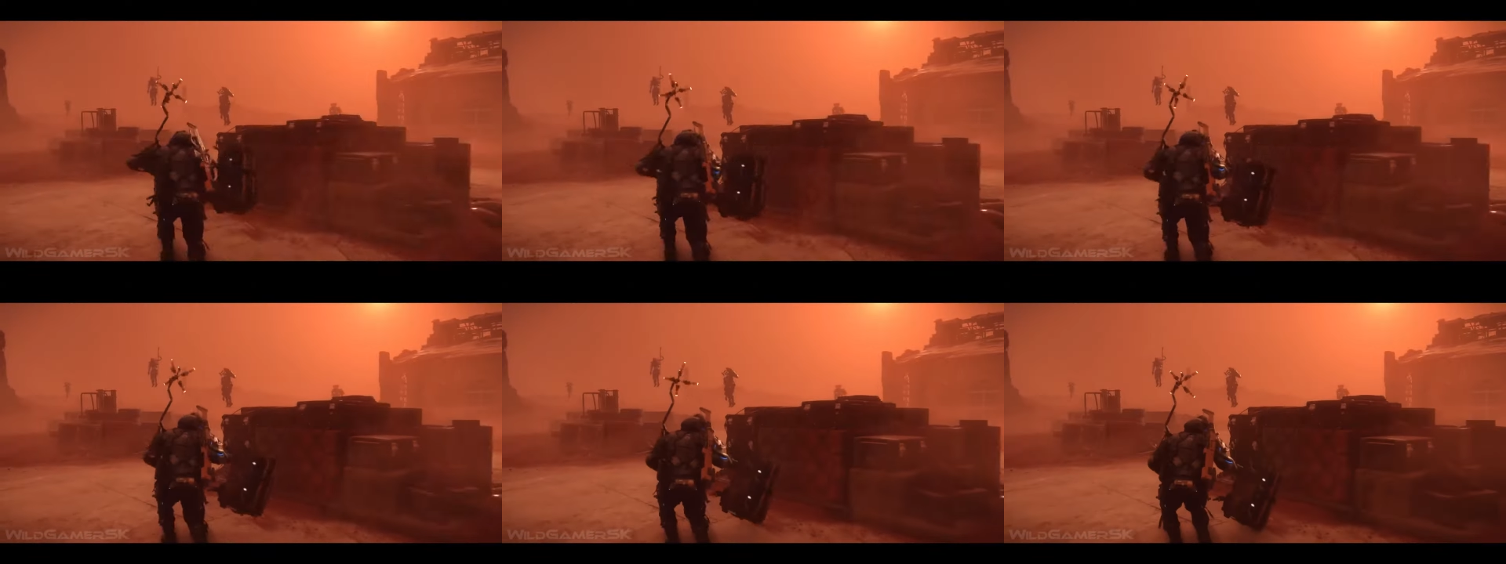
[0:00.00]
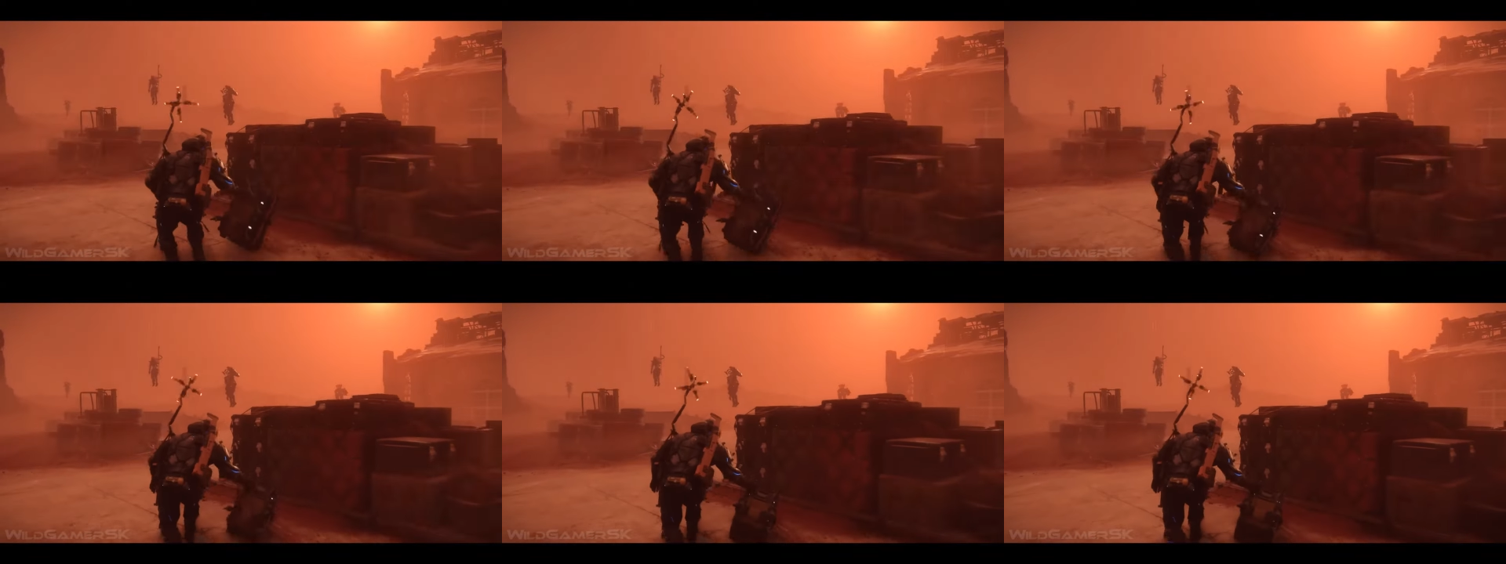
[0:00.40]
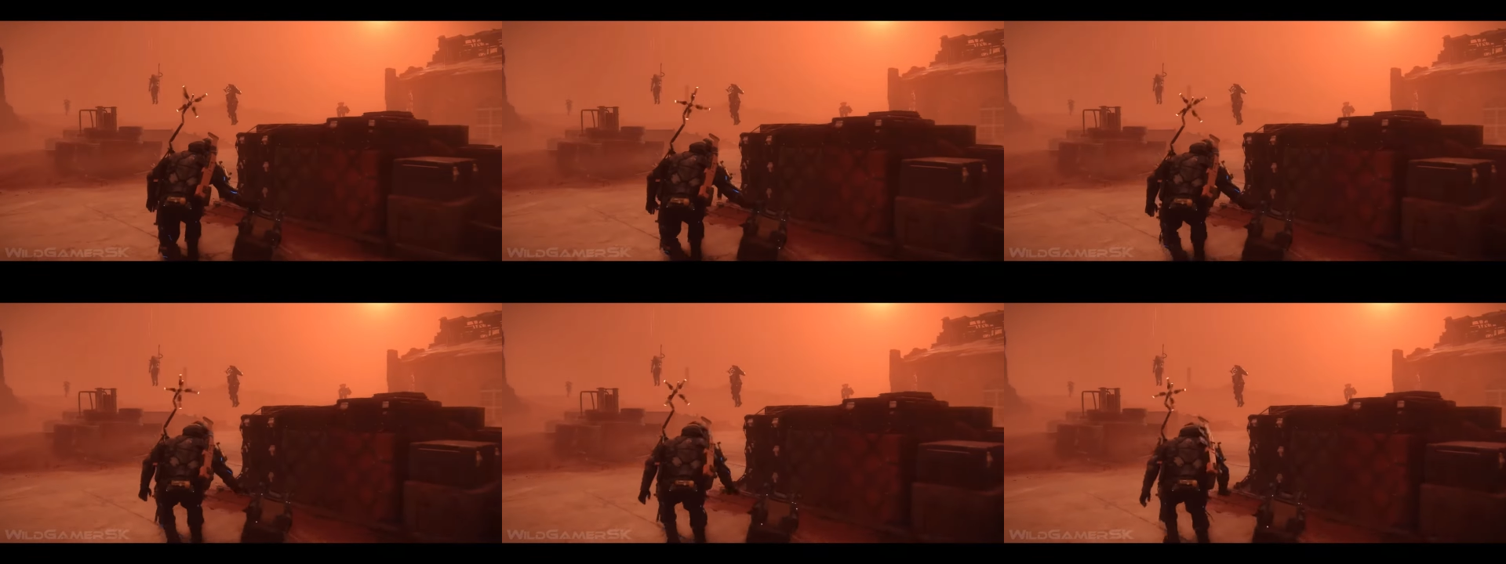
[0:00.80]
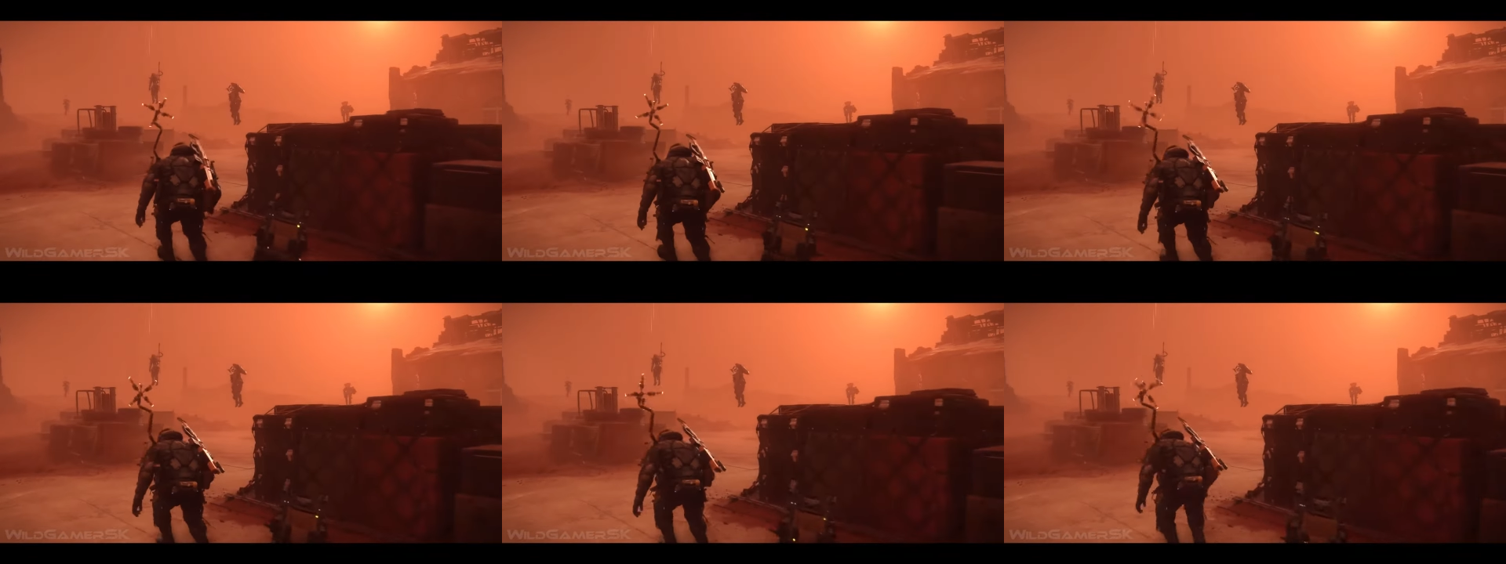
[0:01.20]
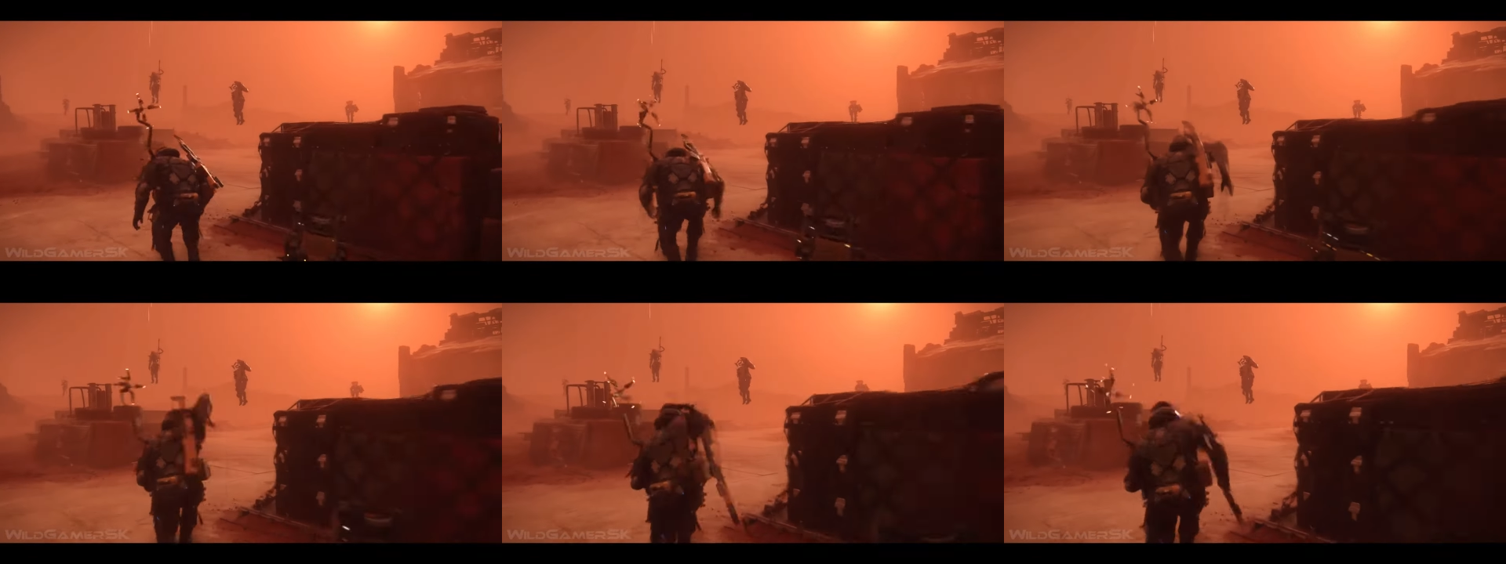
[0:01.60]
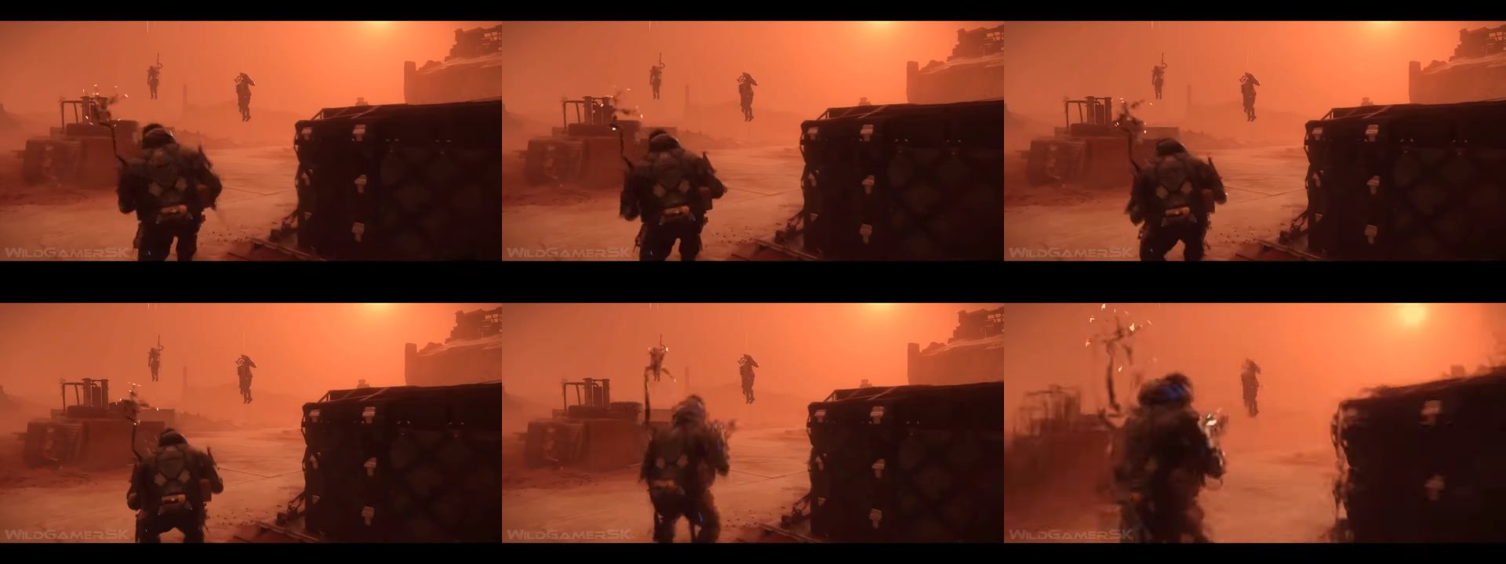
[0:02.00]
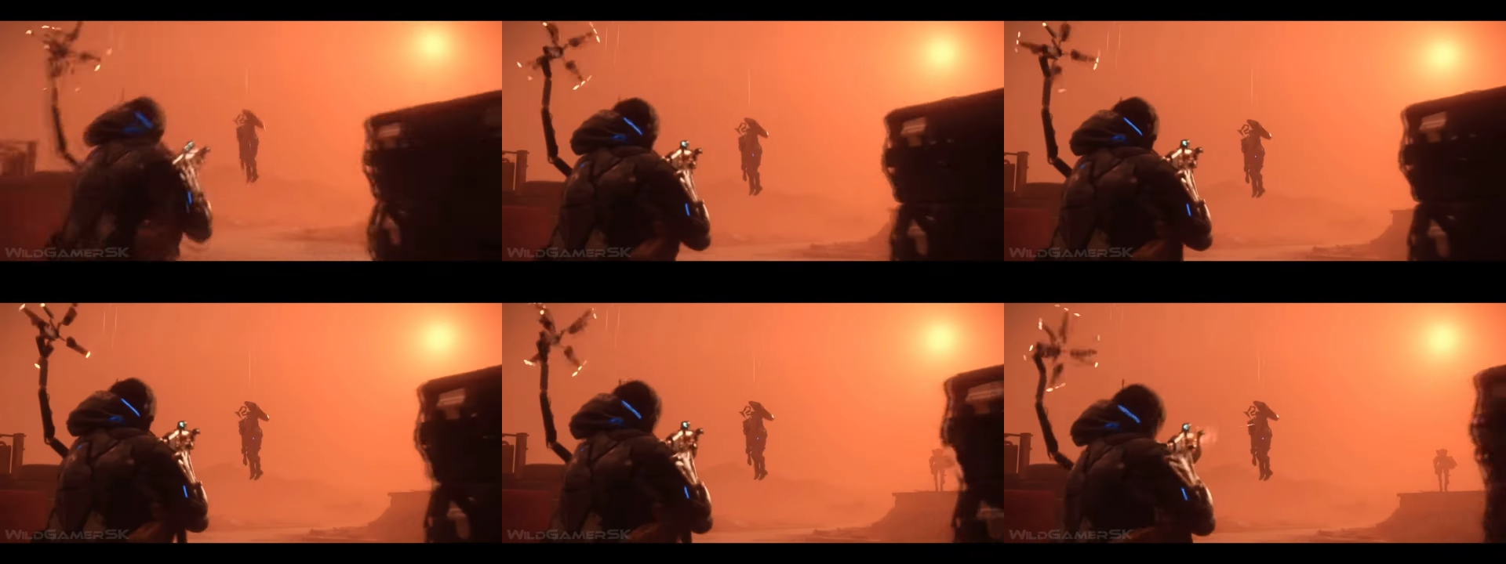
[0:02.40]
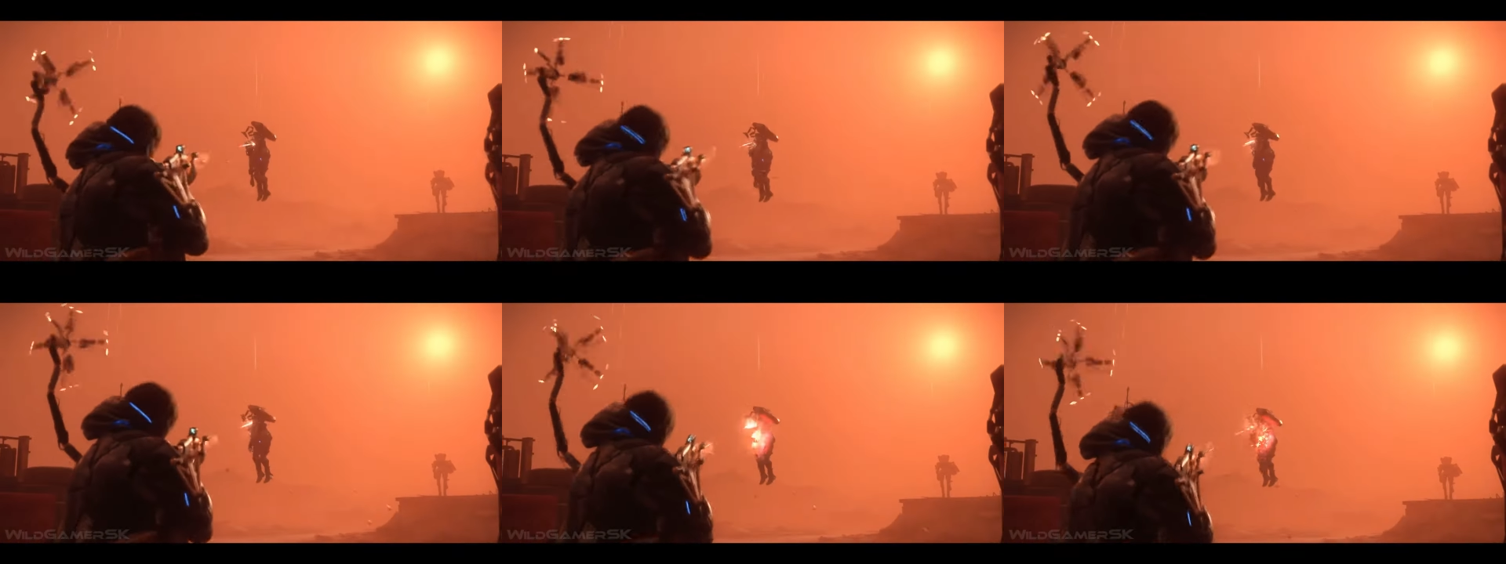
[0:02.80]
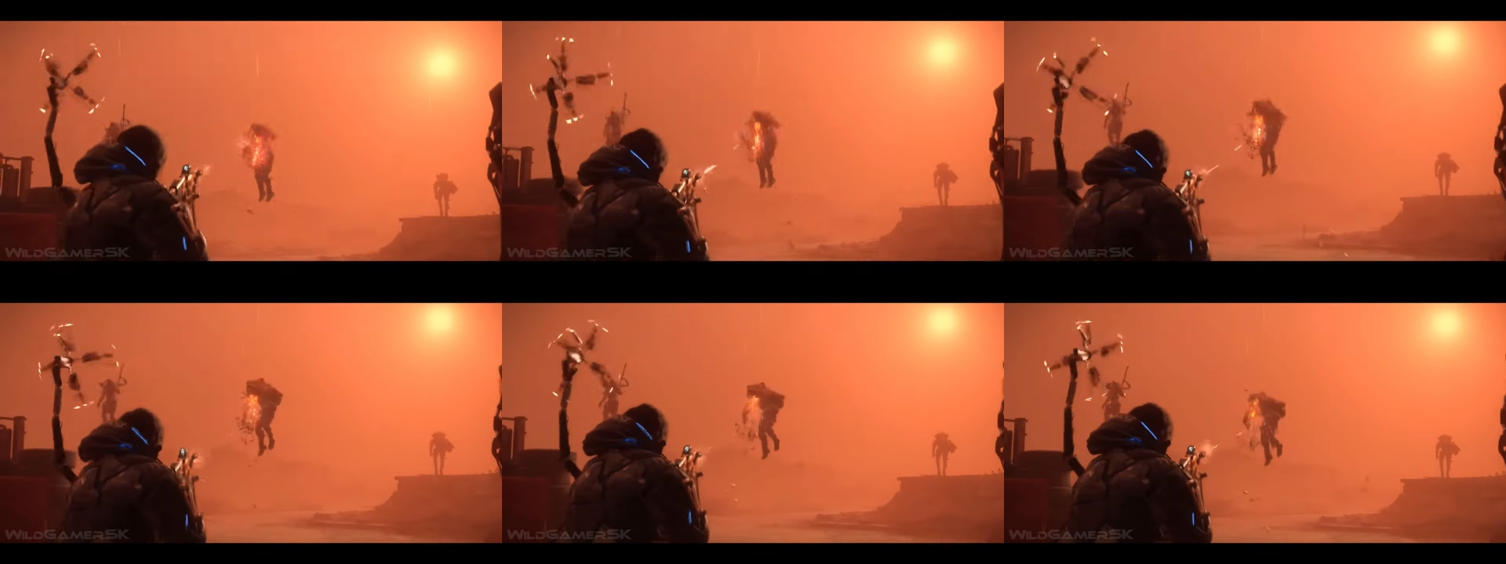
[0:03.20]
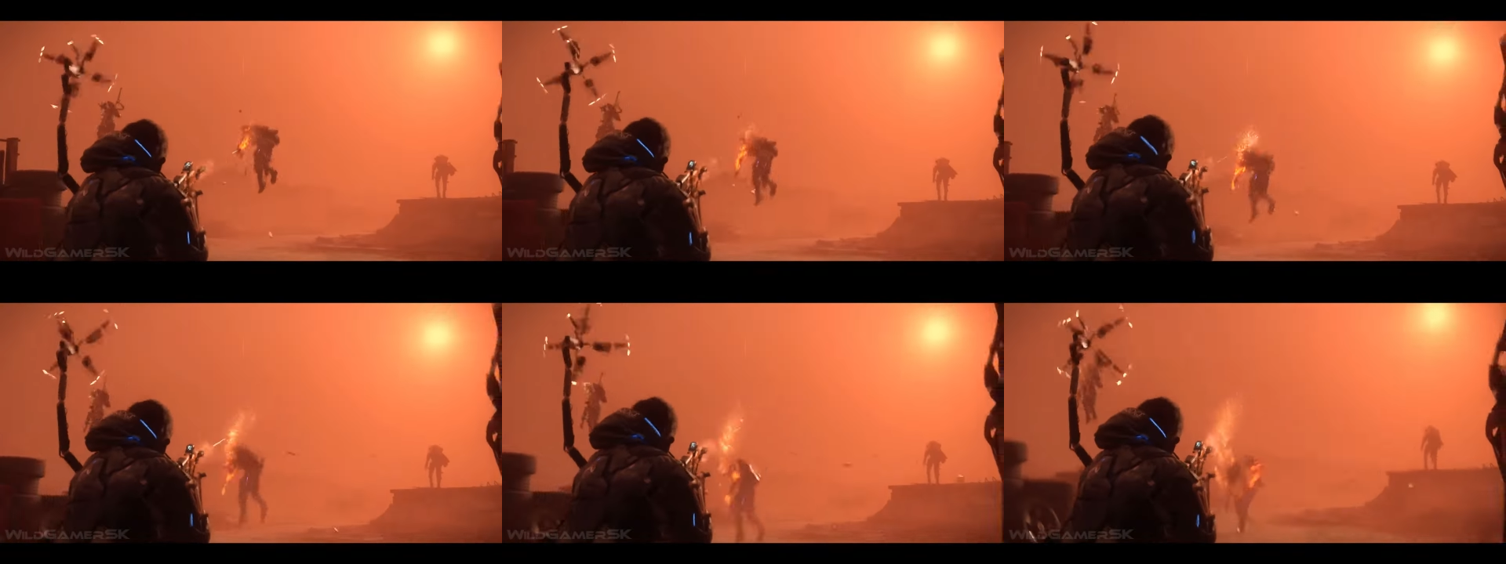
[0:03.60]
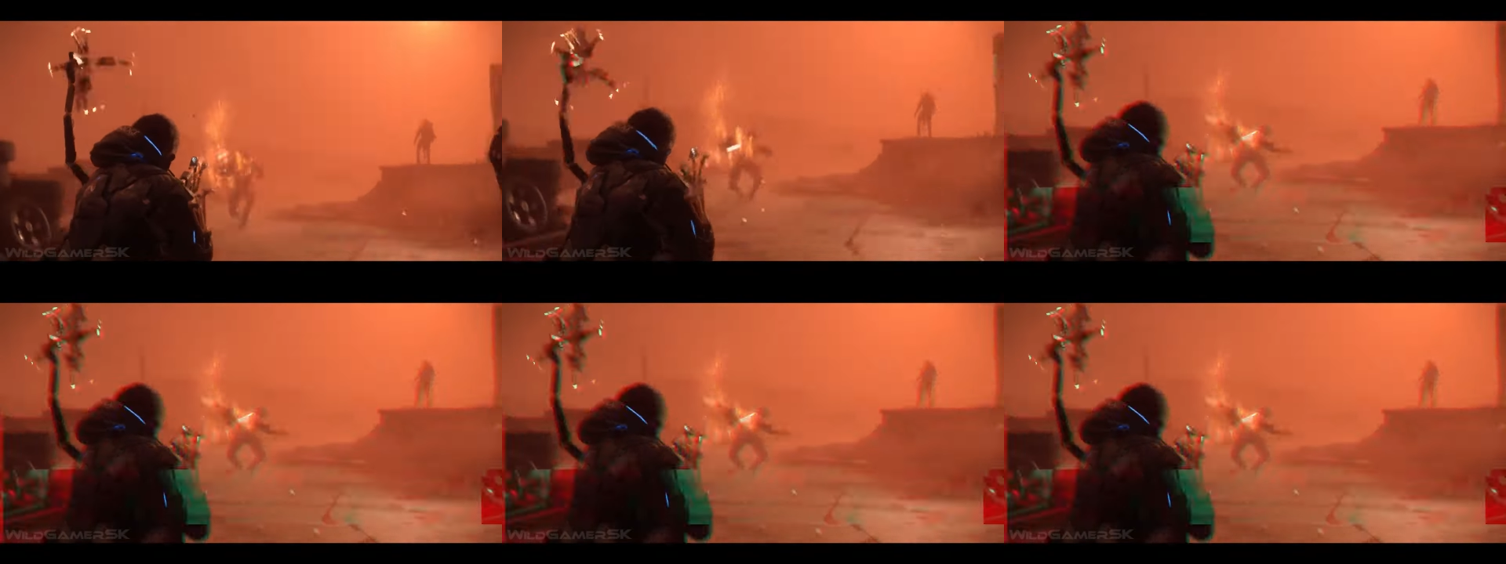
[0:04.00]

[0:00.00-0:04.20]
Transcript: [unreadable: no face in view]